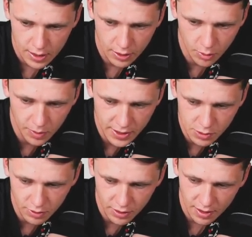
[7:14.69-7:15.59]
They could play to
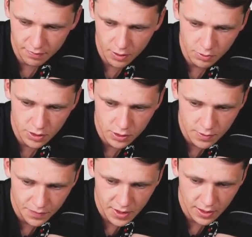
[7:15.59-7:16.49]
one of their floaters,
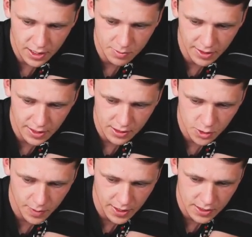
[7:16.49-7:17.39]
gets played into
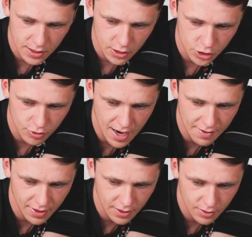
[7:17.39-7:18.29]
space, drive
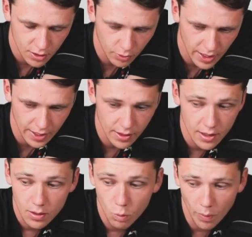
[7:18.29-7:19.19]
in, okay,
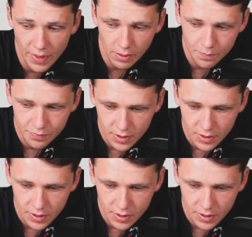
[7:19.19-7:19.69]
1-0.